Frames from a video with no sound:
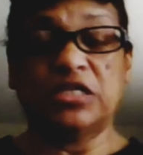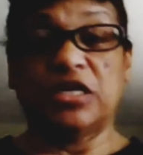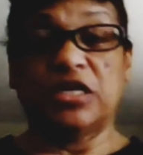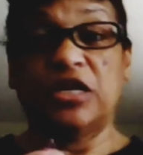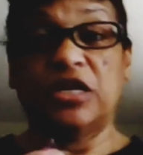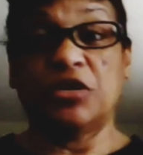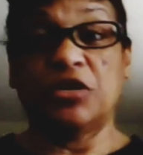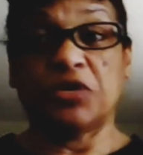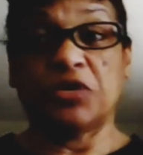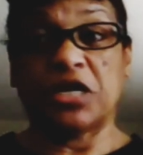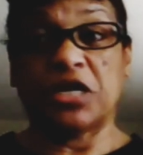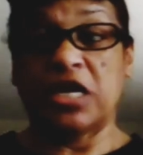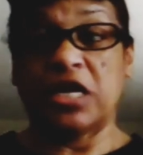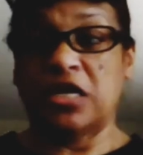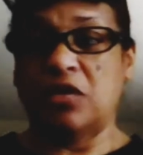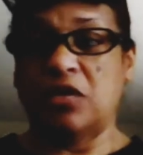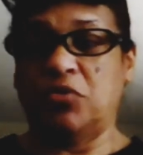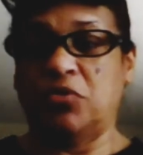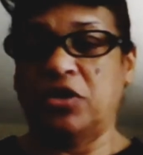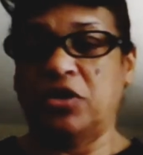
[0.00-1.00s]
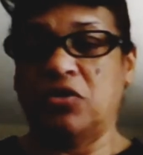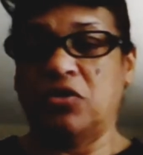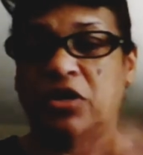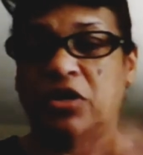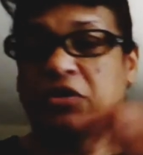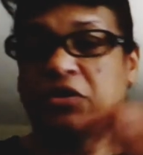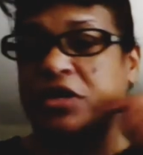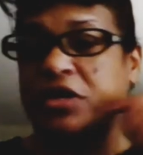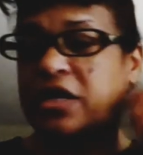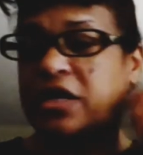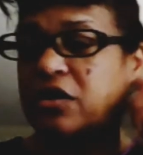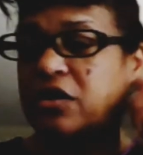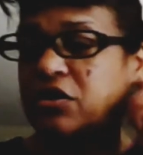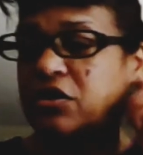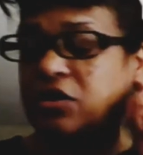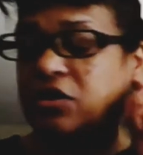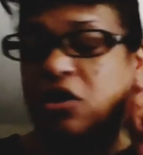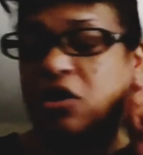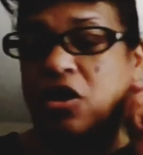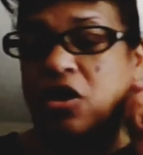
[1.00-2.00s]
to irrigate it, and we don't irrigate our
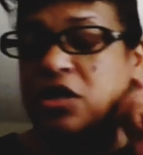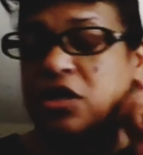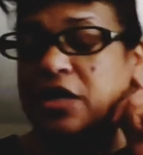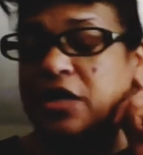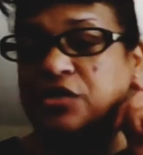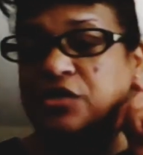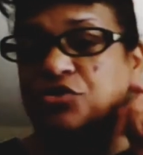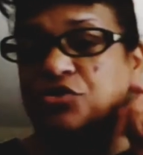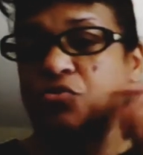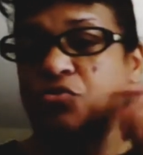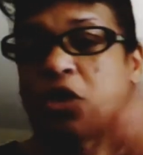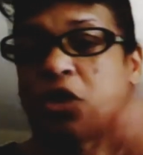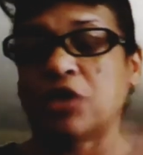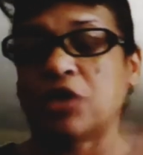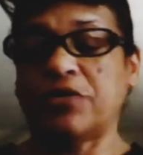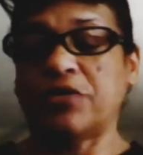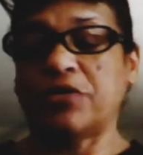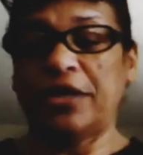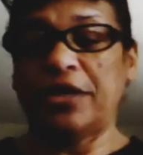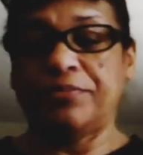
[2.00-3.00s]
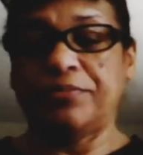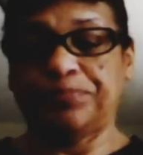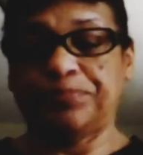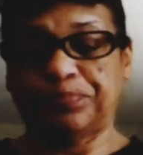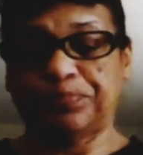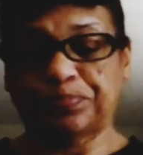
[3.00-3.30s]
lawn. I do water it.